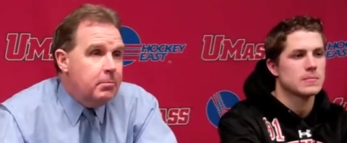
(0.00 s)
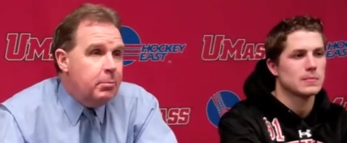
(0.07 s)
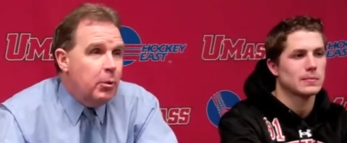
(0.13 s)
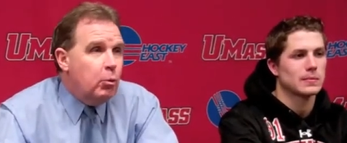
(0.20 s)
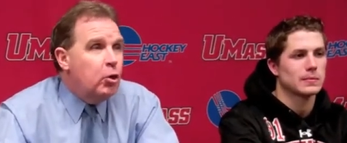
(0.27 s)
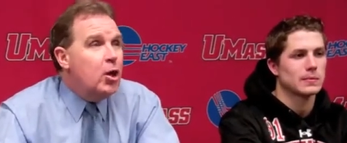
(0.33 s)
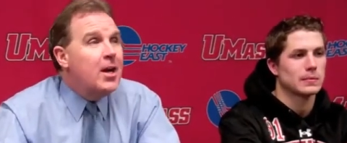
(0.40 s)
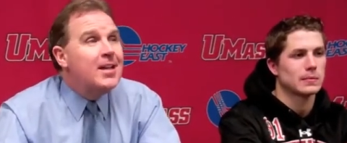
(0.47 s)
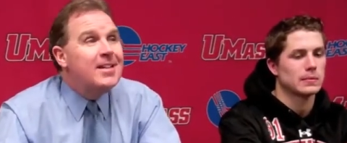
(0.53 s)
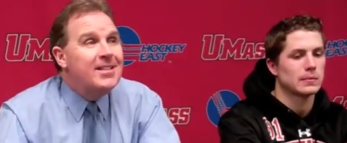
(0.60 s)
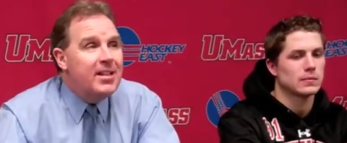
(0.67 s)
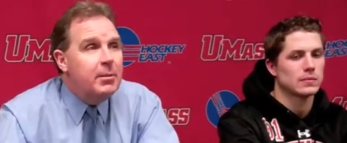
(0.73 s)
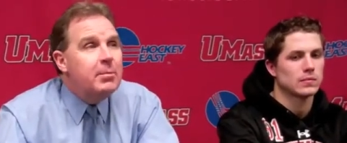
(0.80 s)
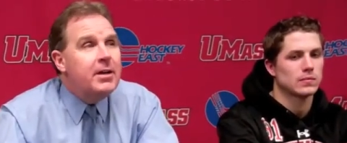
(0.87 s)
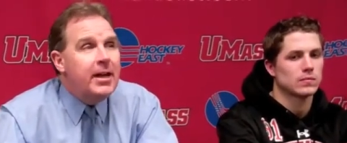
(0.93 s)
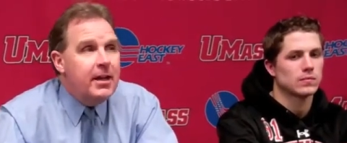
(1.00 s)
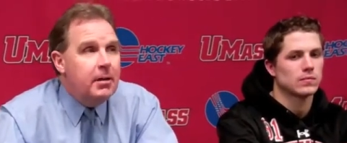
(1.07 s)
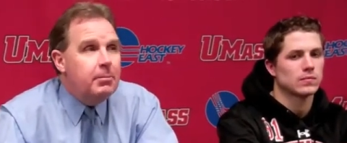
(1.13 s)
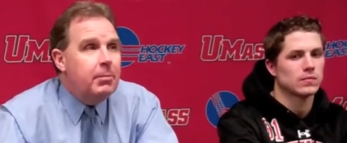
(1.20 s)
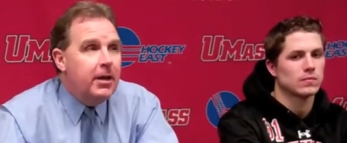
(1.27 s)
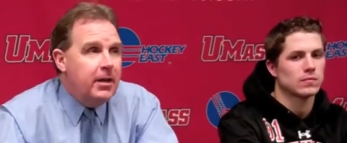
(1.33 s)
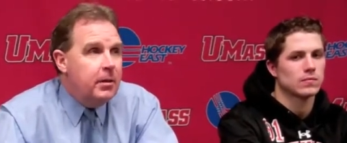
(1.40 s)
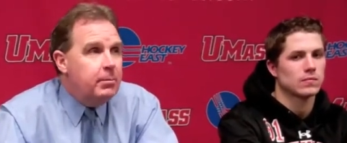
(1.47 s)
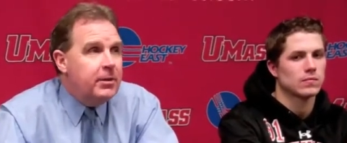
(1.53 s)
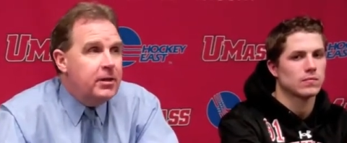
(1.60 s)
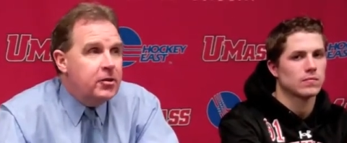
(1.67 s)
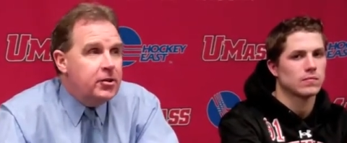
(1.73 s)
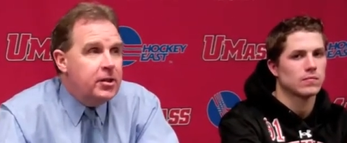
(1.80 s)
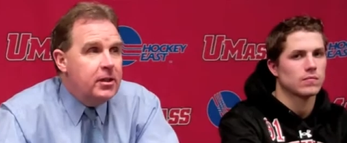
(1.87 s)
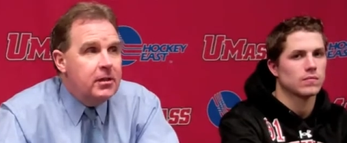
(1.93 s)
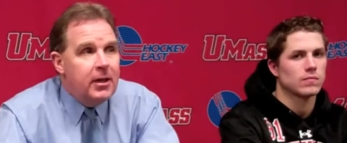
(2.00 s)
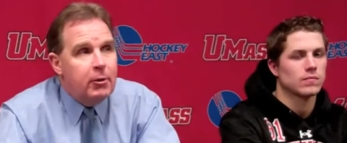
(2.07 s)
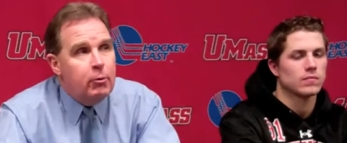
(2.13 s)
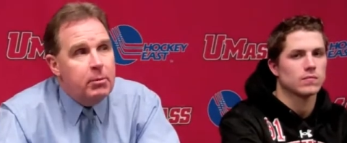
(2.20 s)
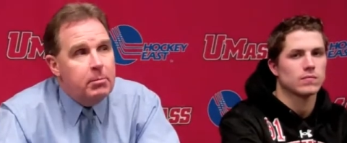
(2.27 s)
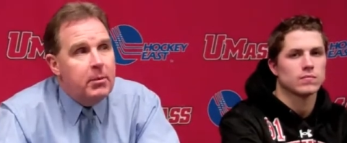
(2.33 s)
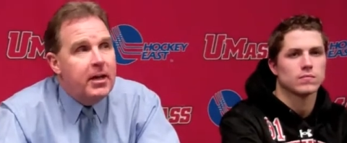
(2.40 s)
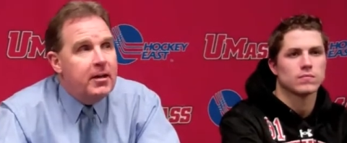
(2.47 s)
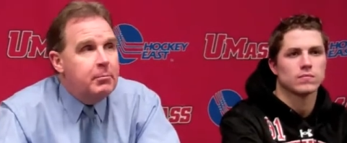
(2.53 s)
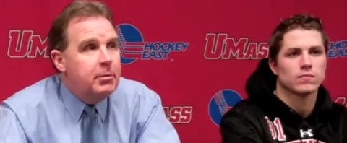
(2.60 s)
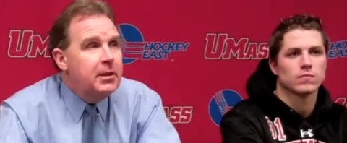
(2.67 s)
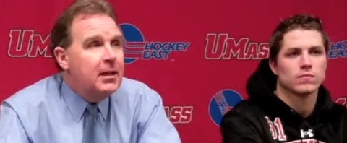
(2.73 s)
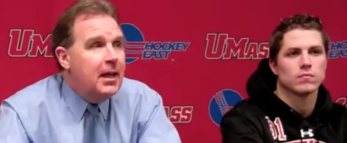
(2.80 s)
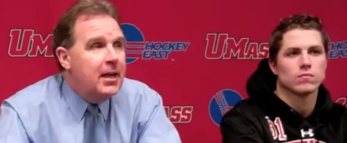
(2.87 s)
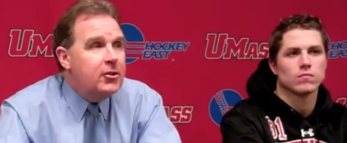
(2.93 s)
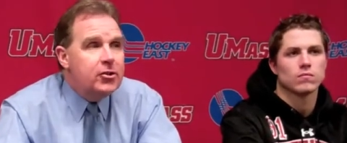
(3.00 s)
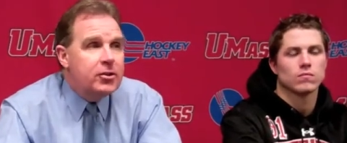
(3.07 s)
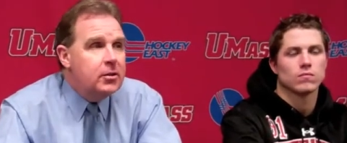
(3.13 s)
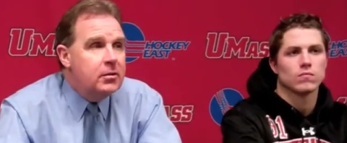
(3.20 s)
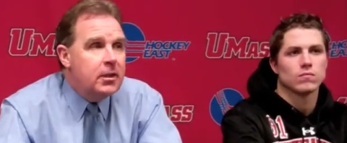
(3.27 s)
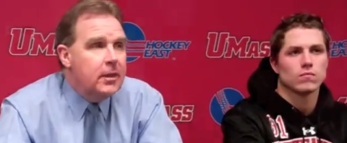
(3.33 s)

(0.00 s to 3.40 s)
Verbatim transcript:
Speaker 1: but we're not intimidated by the big sheet like we might have been last year.